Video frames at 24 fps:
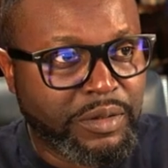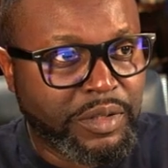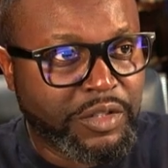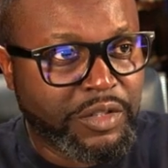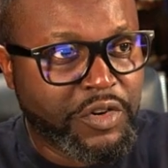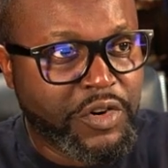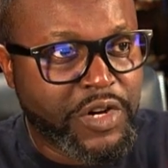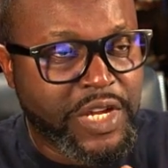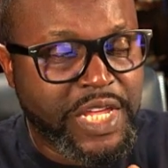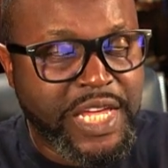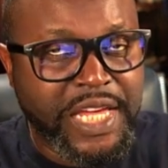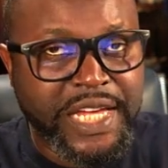
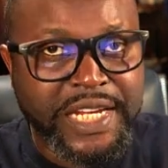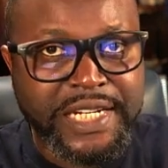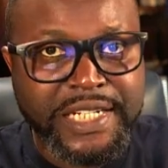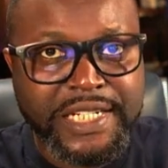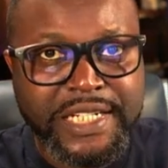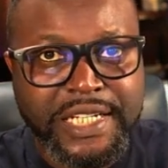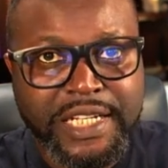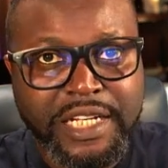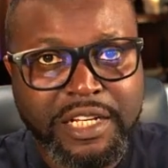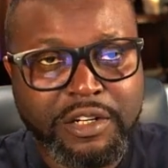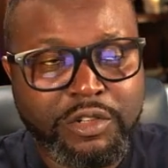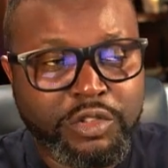
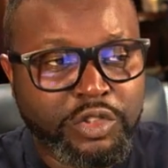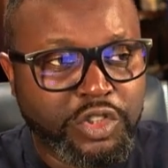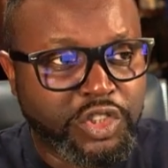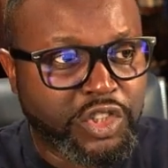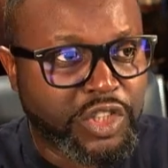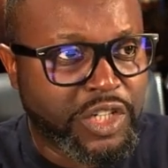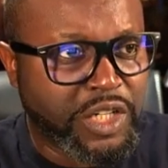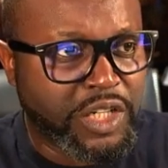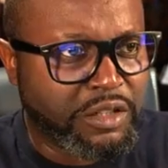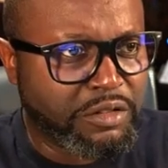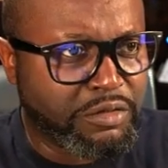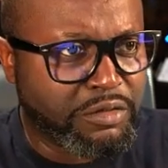create a
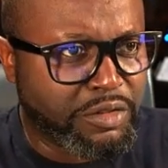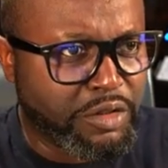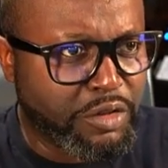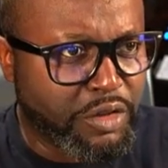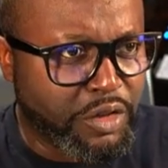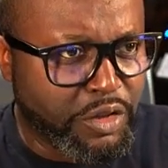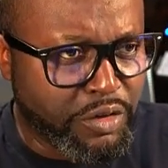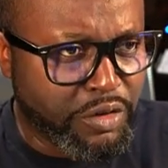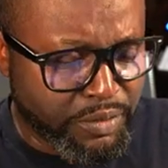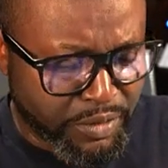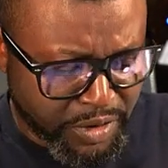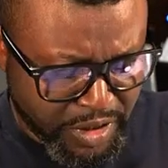logical
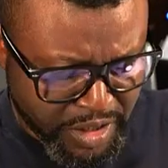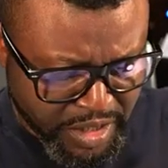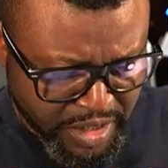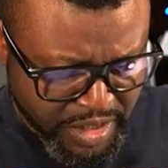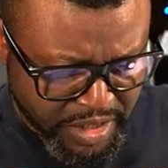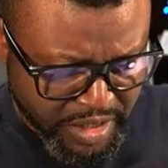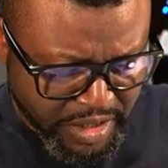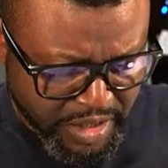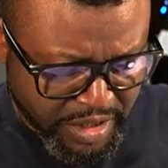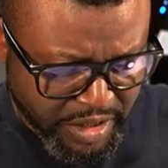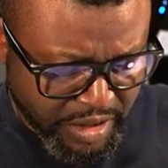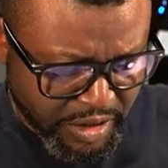volume.
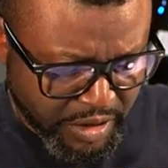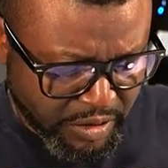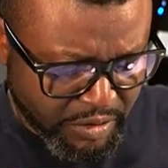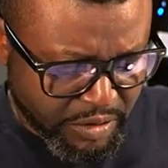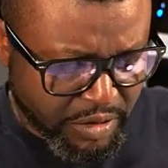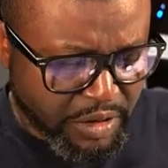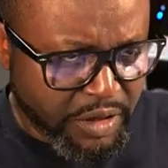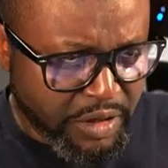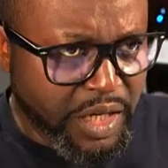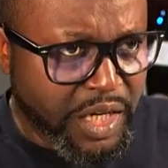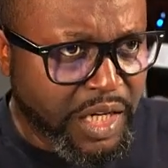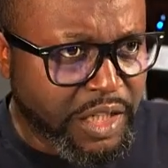
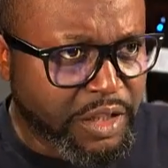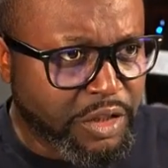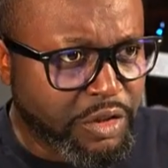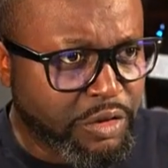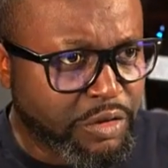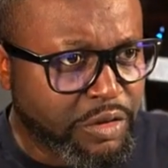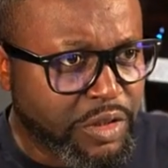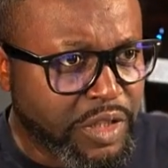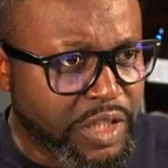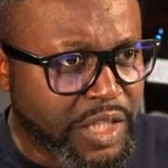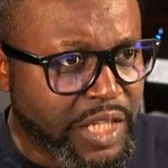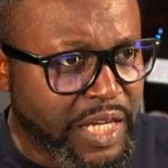So we're gonna
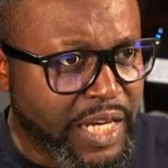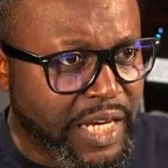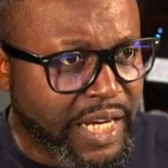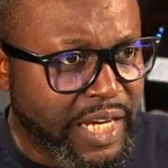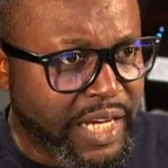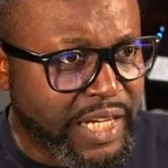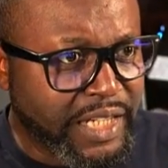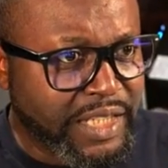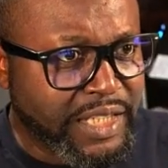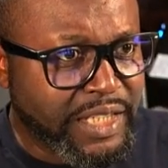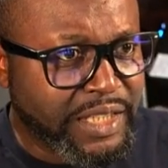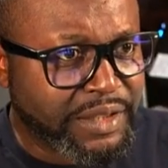do
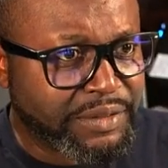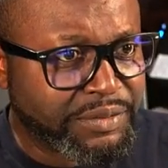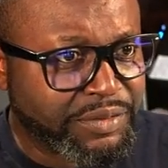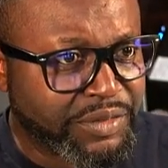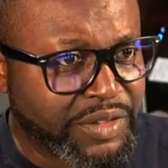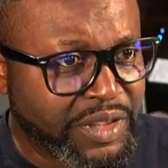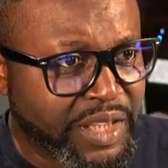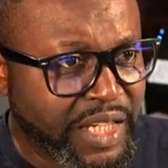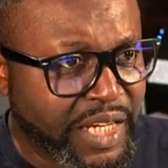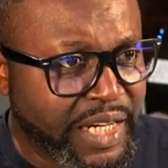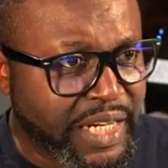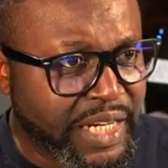that,
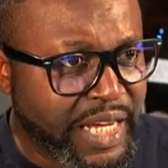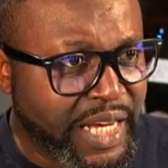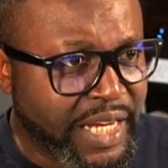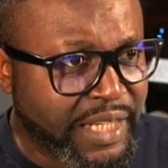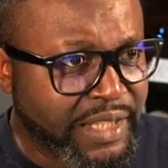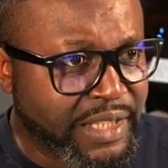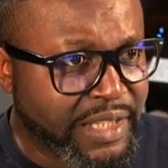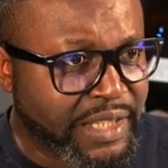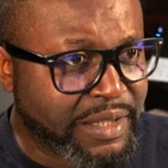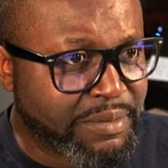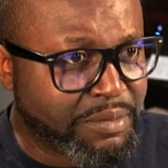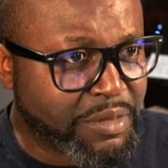and
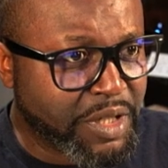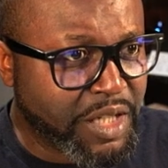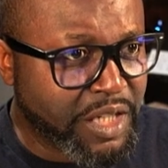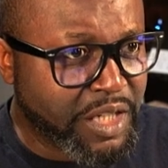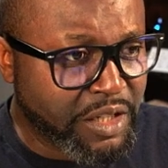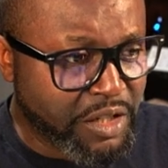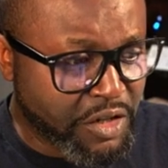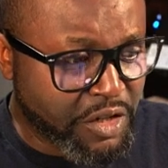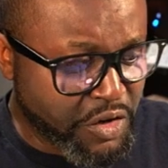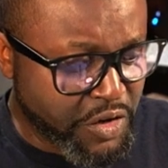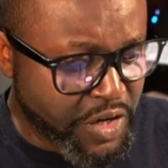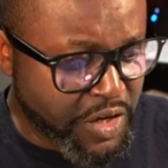that's
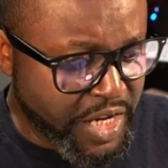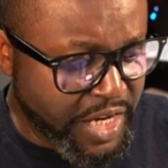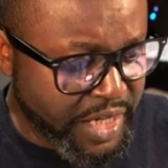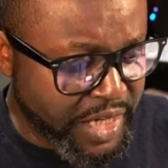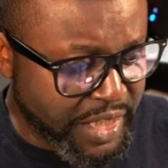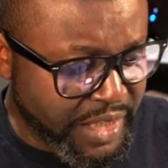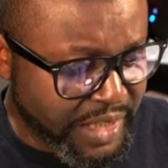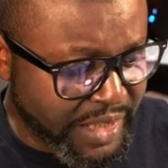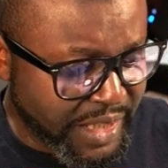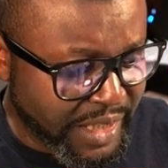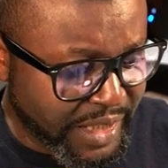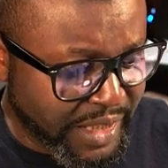been
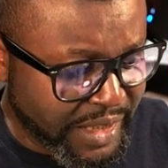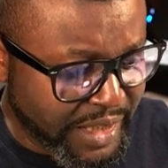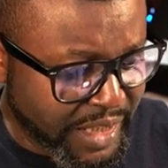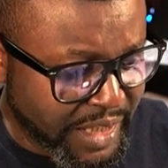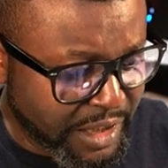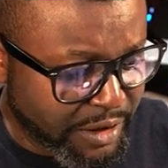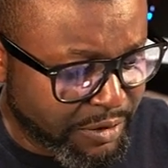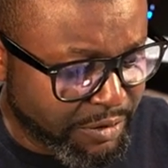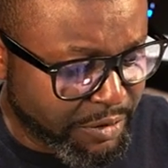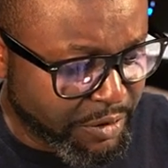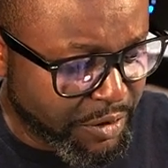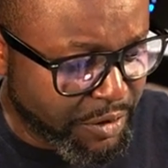created
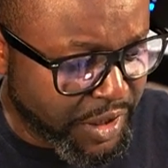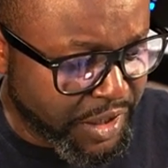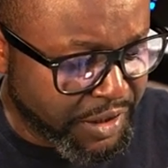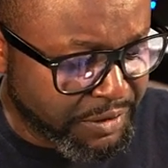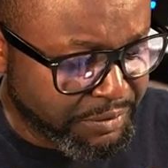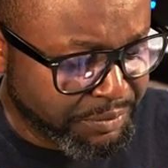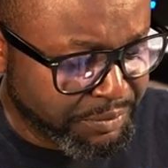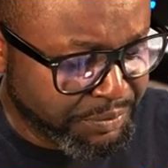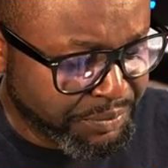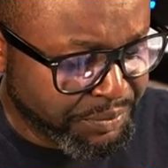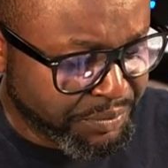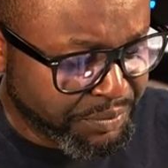
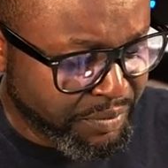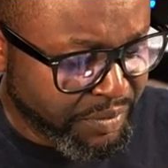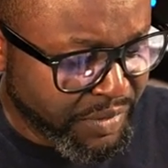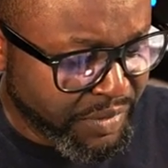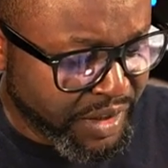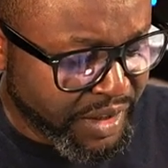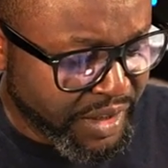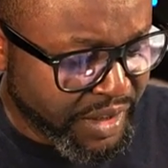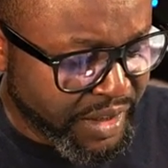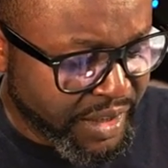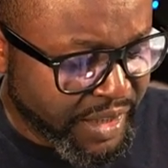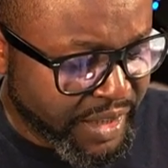successfully.
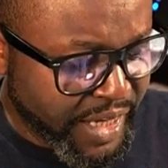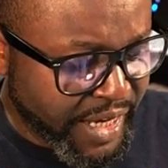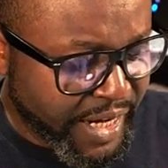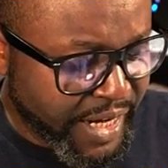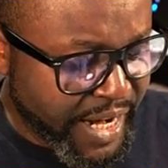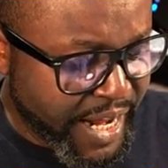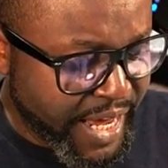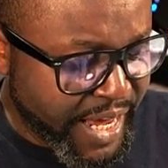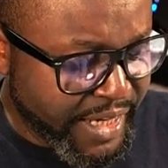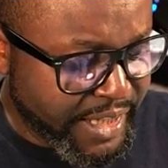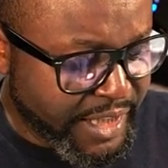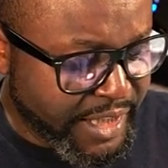
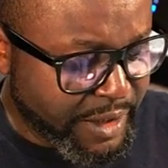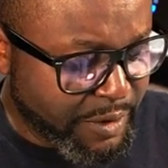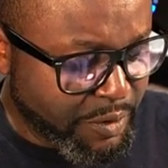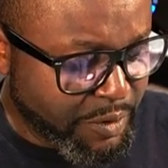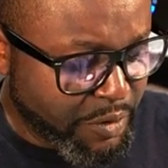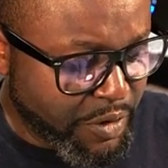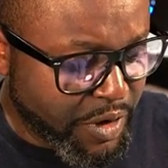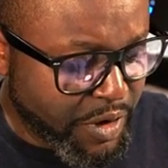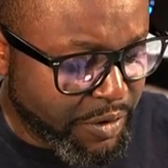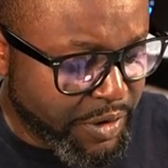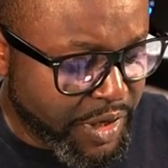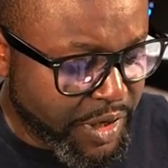And
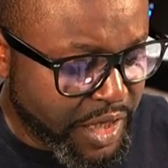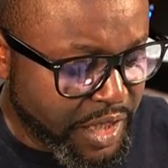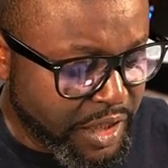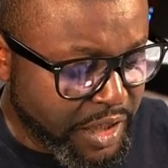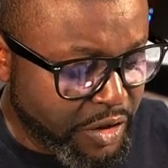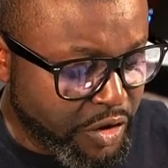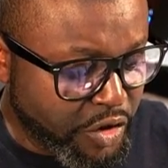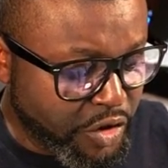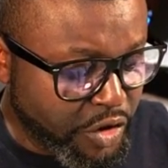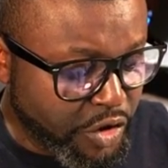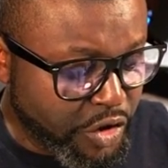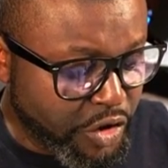next, what we
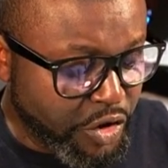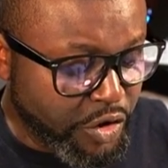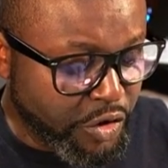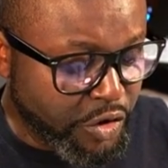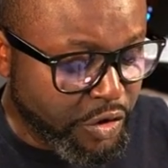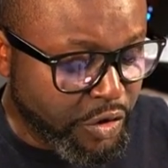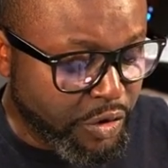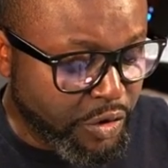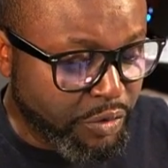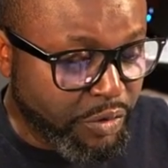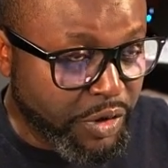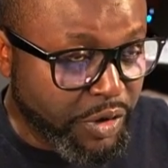need to
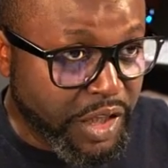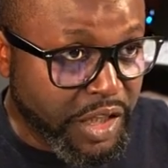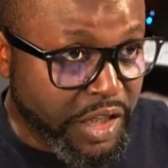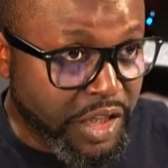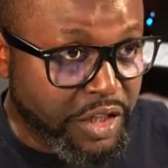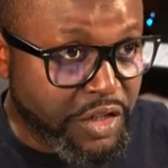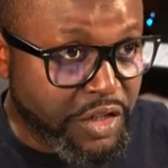do, we